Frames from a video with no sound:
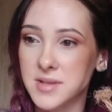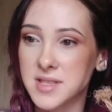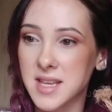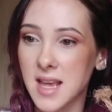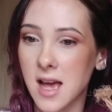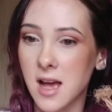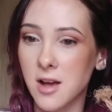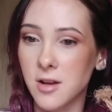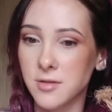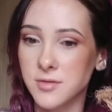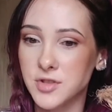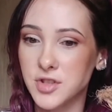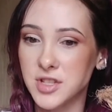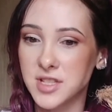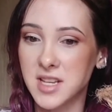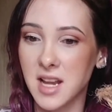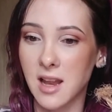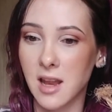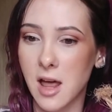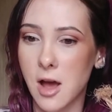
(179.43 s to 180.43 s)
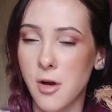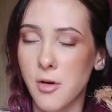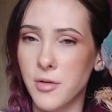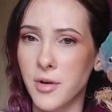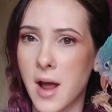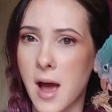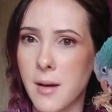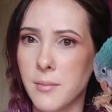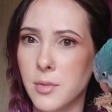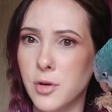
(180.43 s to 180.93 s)
themselves, just
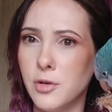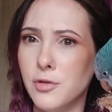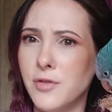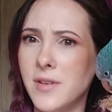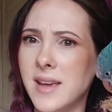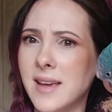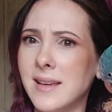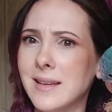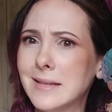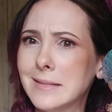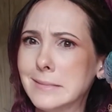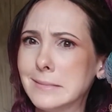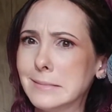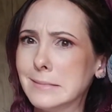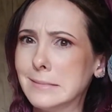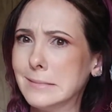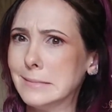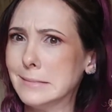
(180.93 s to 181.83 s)
alone, not moving,